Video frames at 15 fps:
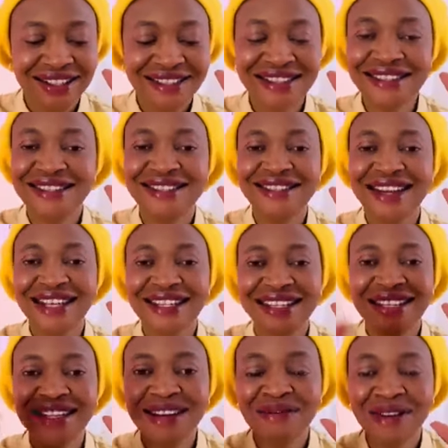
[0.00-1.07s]
Oh, you are
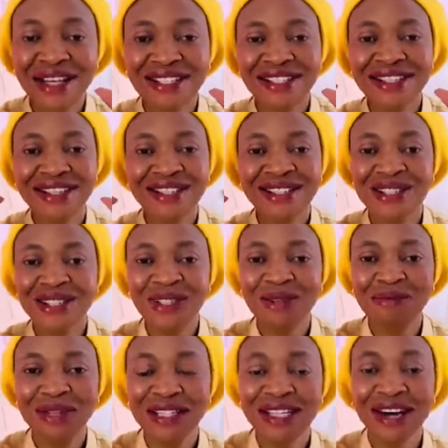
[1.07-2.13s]
seeing the person on
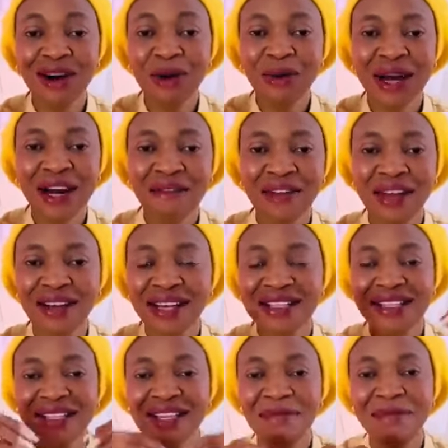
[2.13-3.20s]
social media or wherever you are
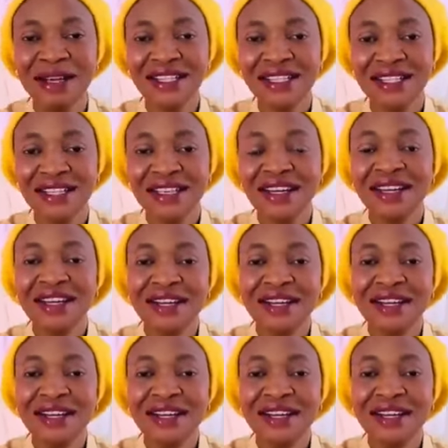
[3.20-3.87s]
seeing the person.